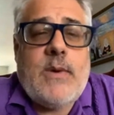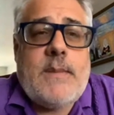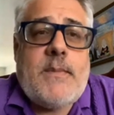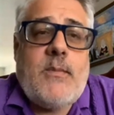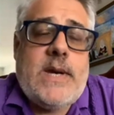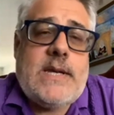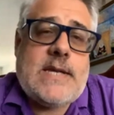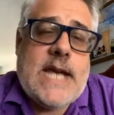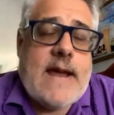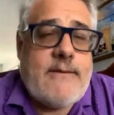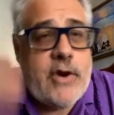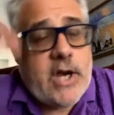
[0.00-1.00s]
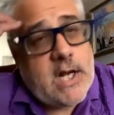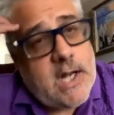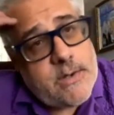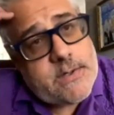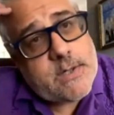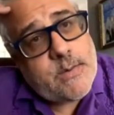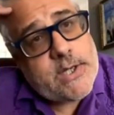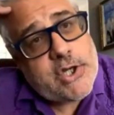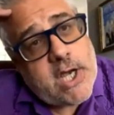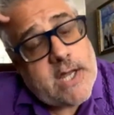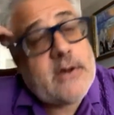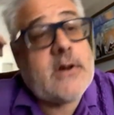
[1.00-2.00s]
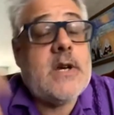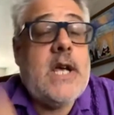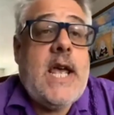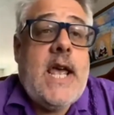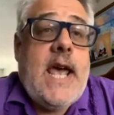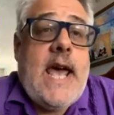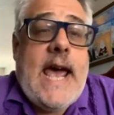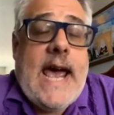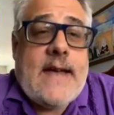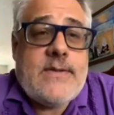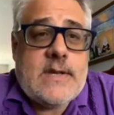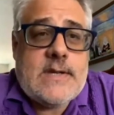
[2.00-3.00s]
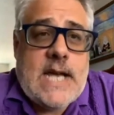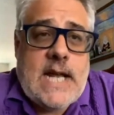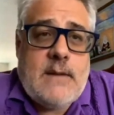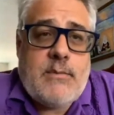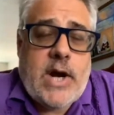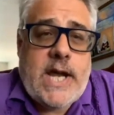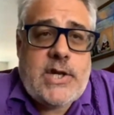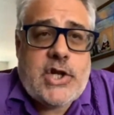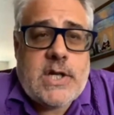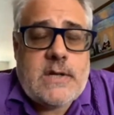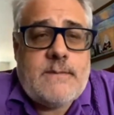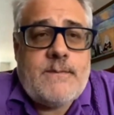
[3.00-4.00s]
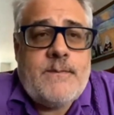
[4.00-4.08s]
We sat very close to each other at the celebration.